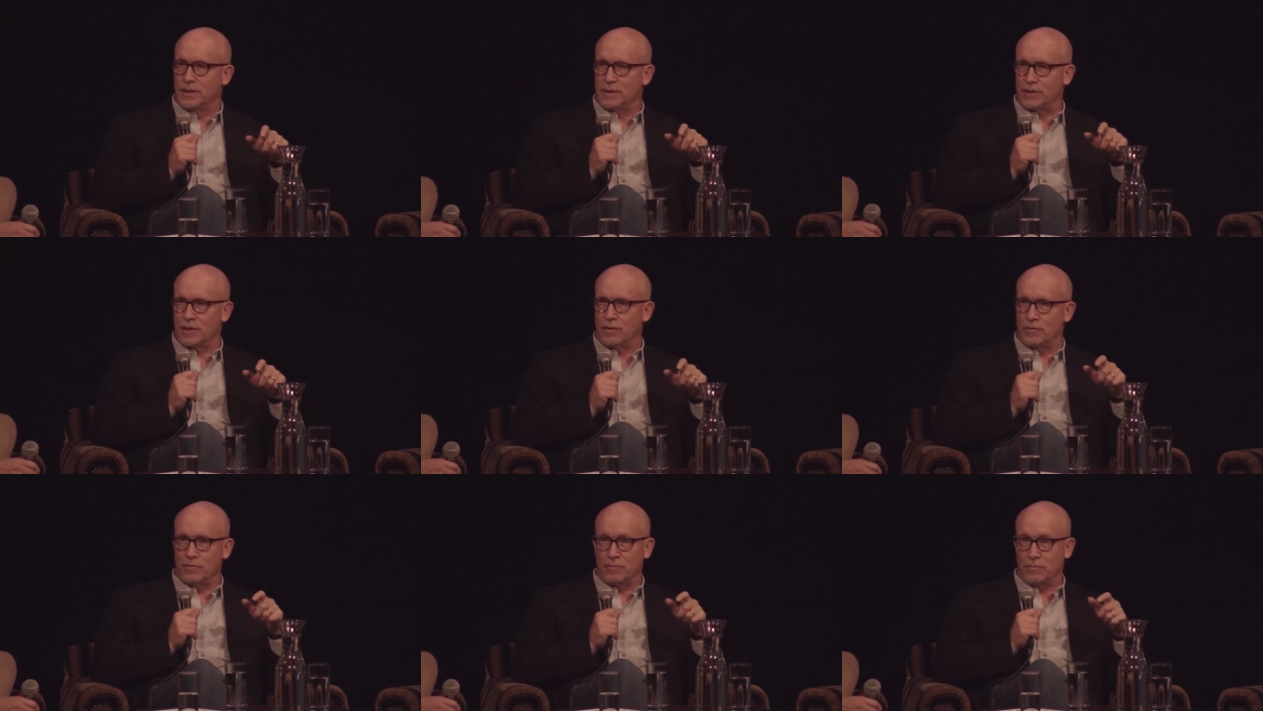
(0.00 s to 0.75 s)

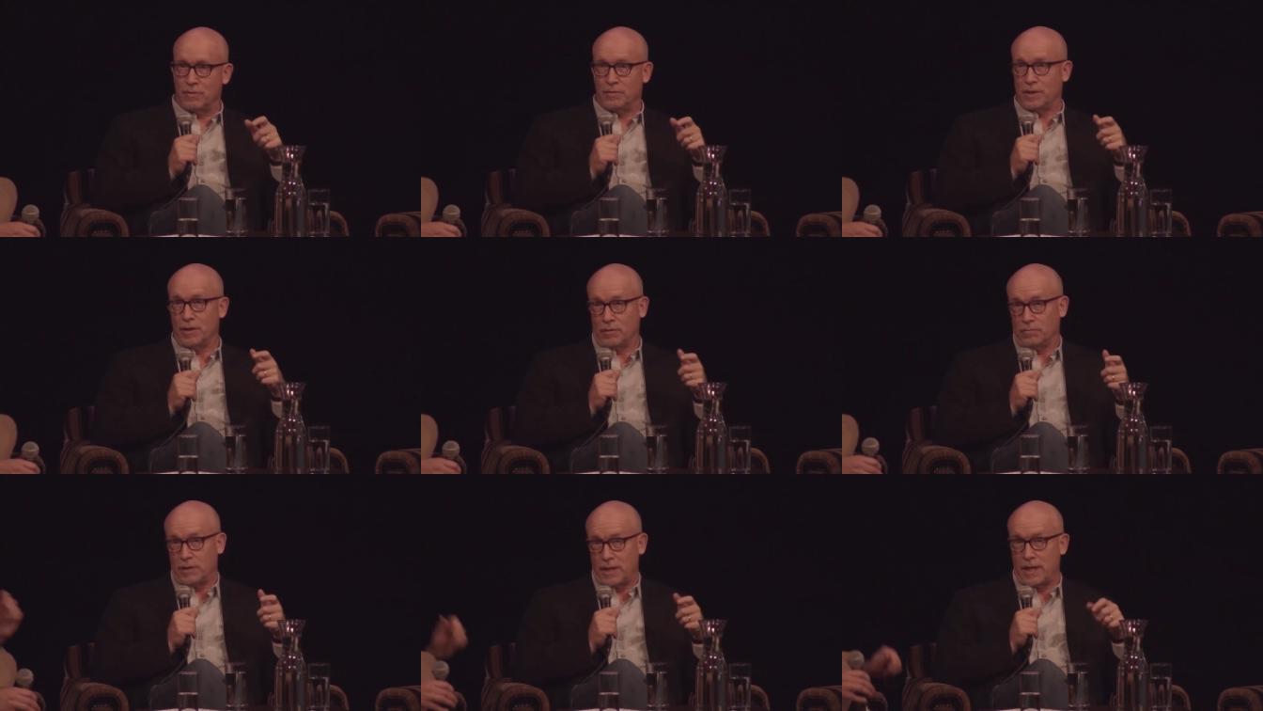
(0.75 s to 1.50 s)
So, you
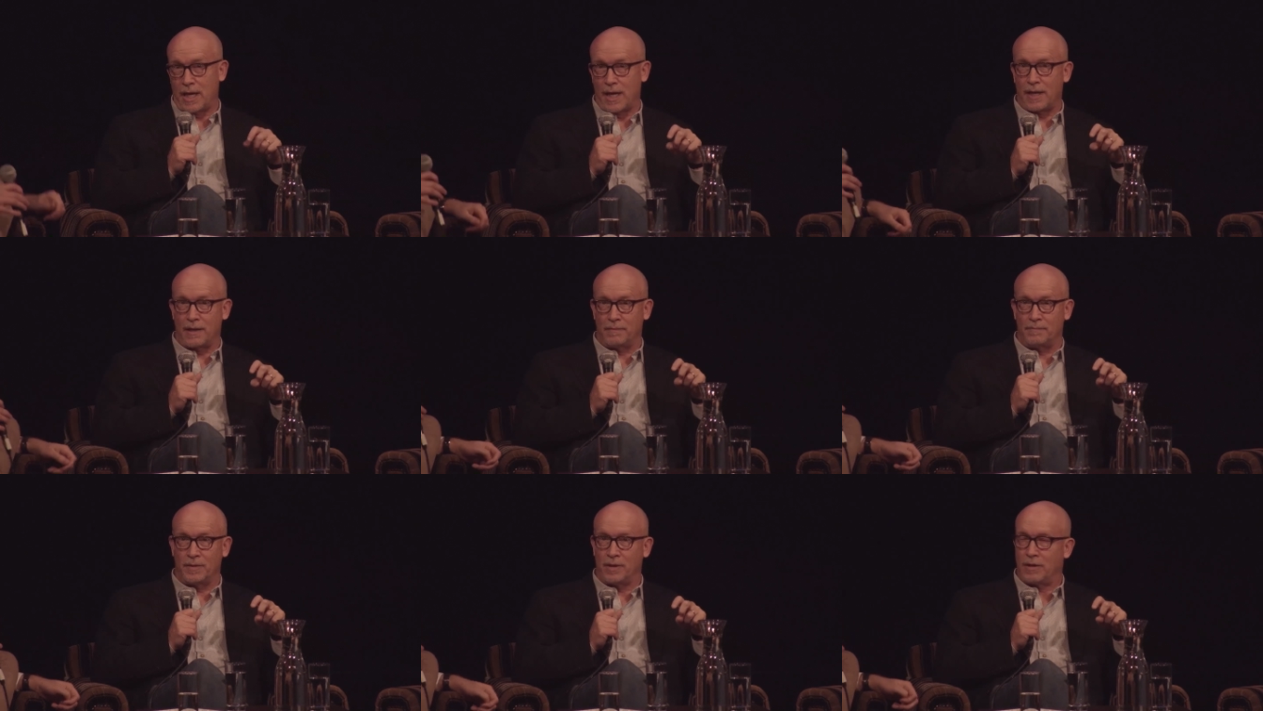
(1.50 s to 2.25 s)
know, he had
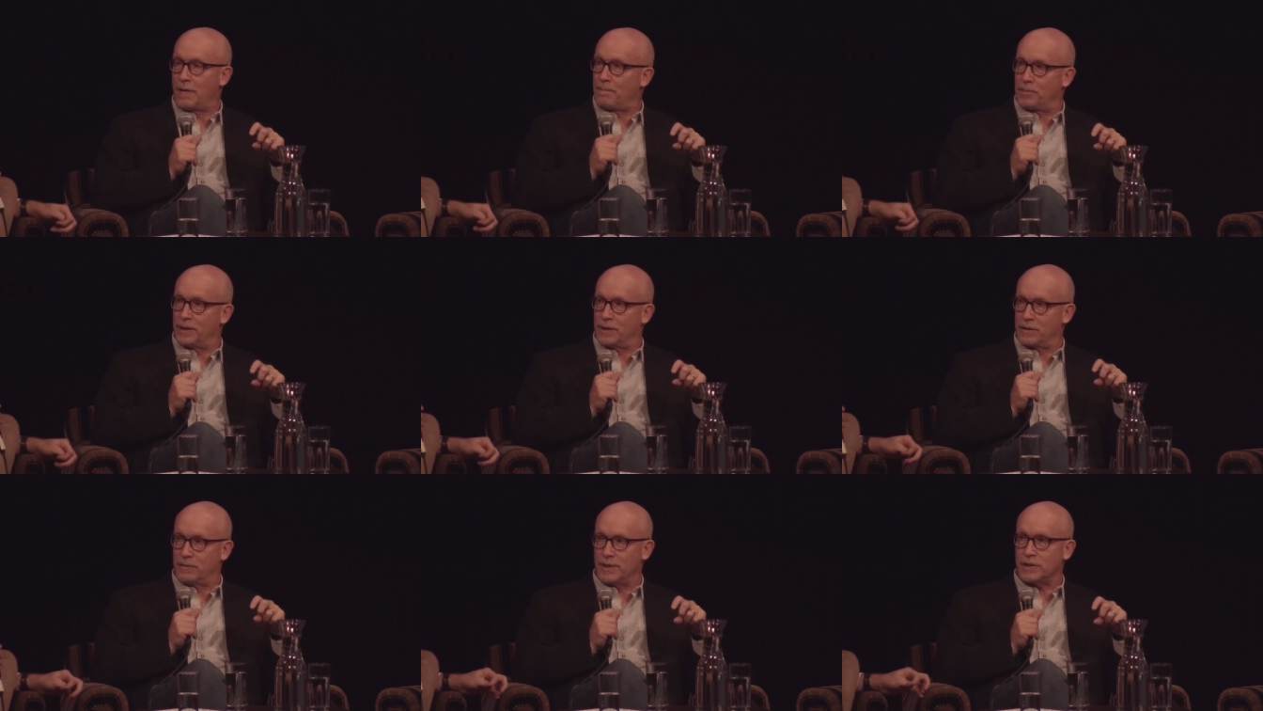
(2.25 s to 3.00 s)
a, a
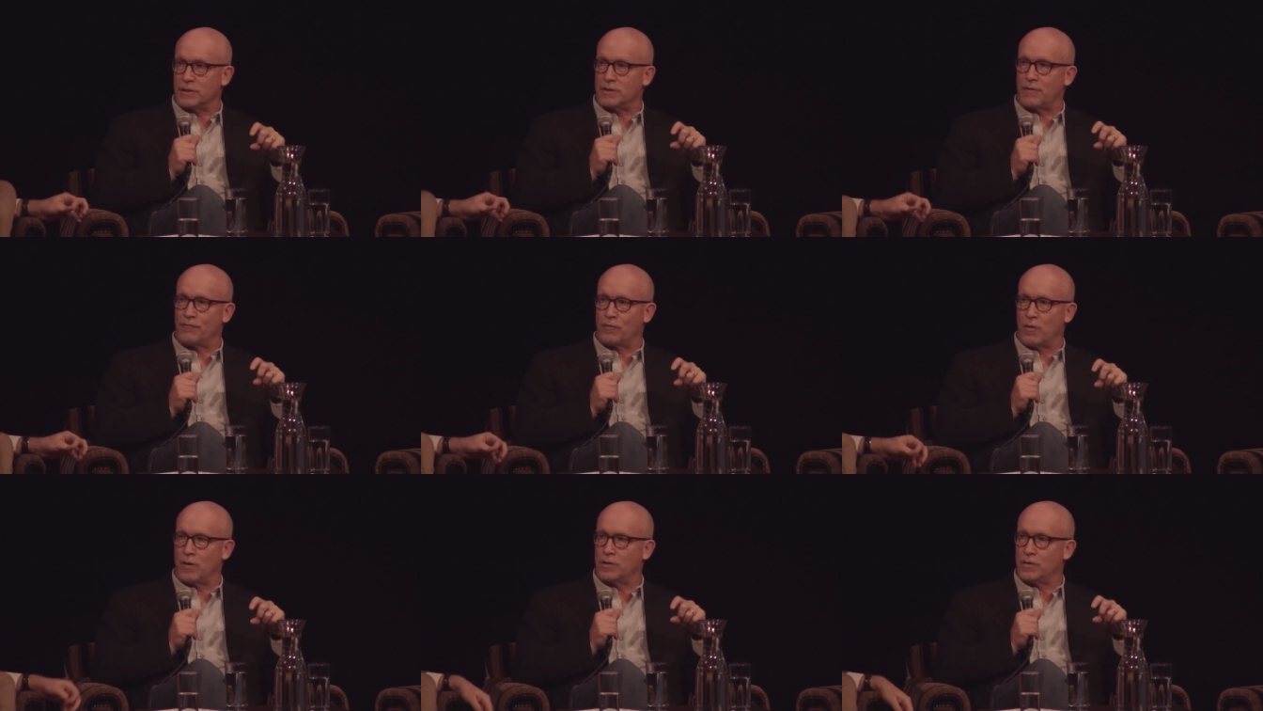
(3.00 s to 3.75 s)
political mission. So,
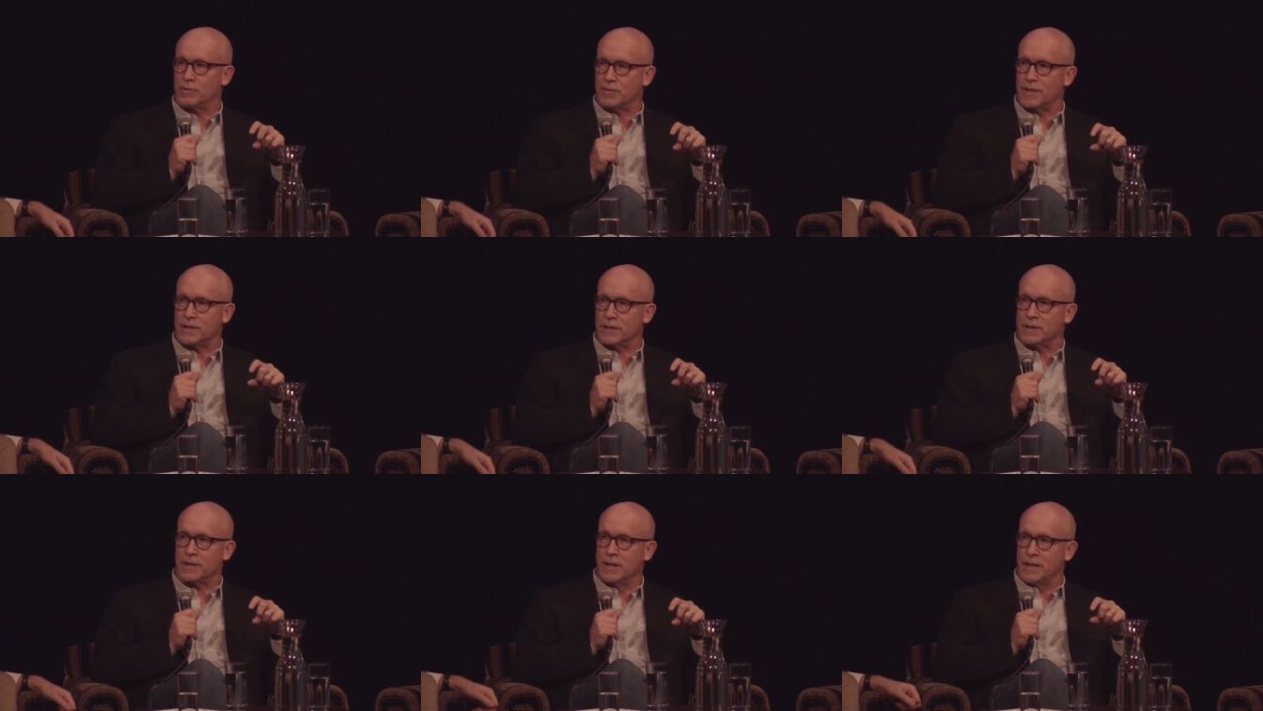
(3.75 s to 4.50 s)
for all those
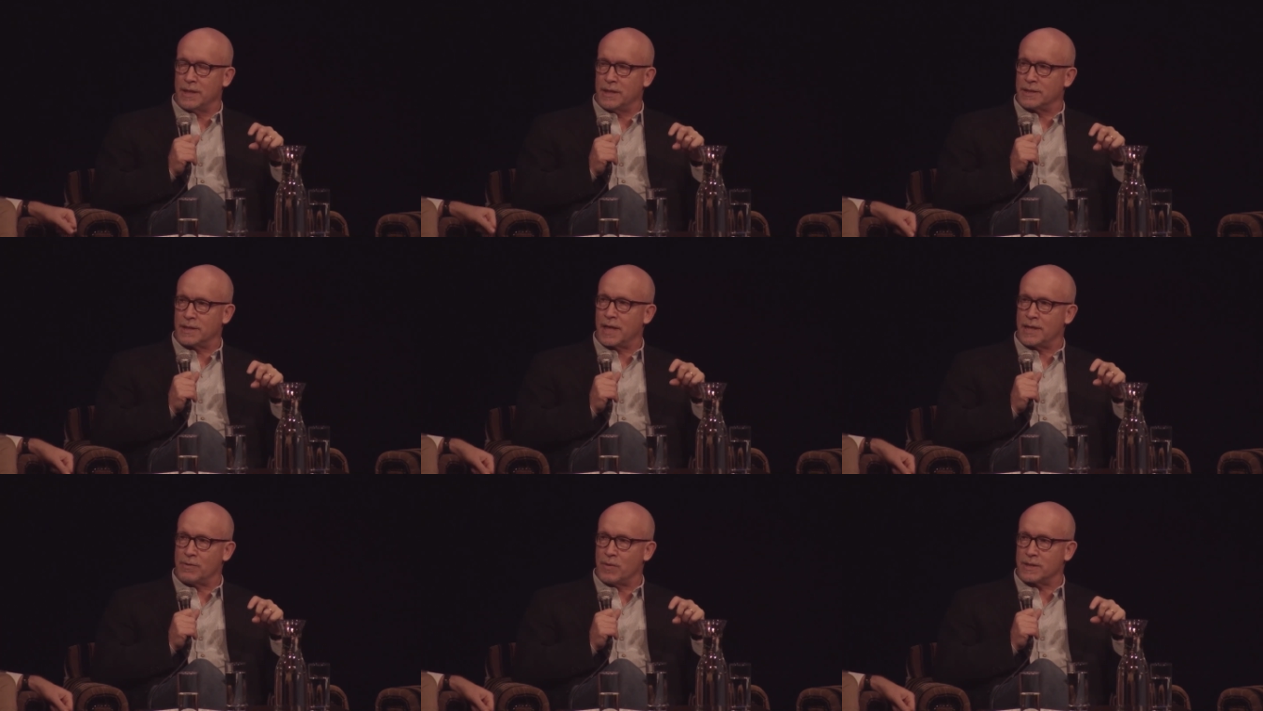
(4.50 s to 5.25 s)
reasons, he
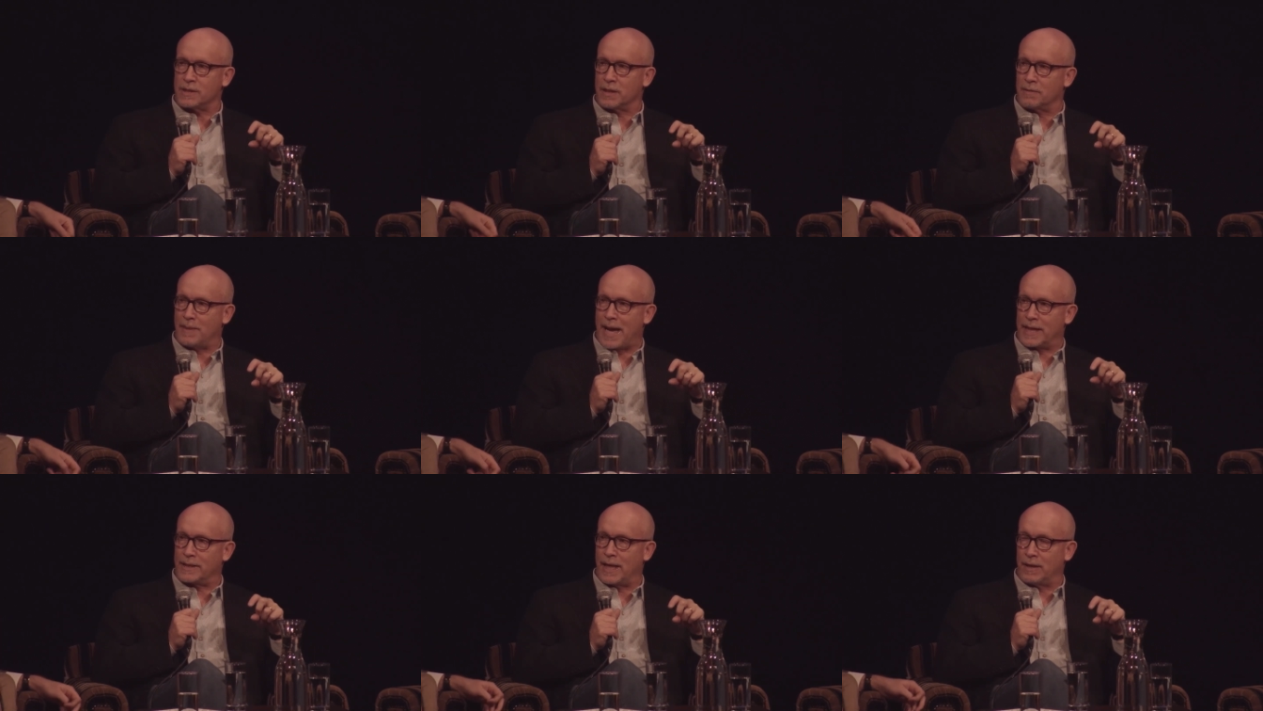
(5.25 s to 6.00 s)
decided he wasn't going to
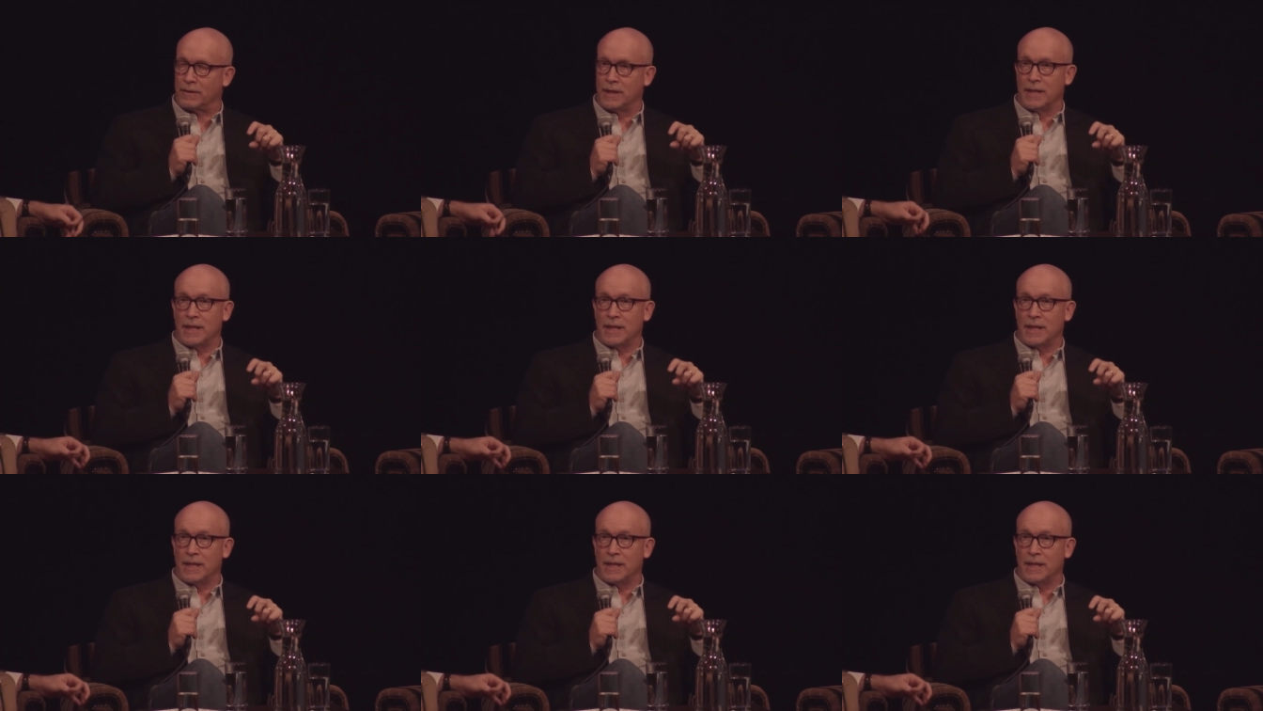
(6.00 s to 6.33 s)
back down,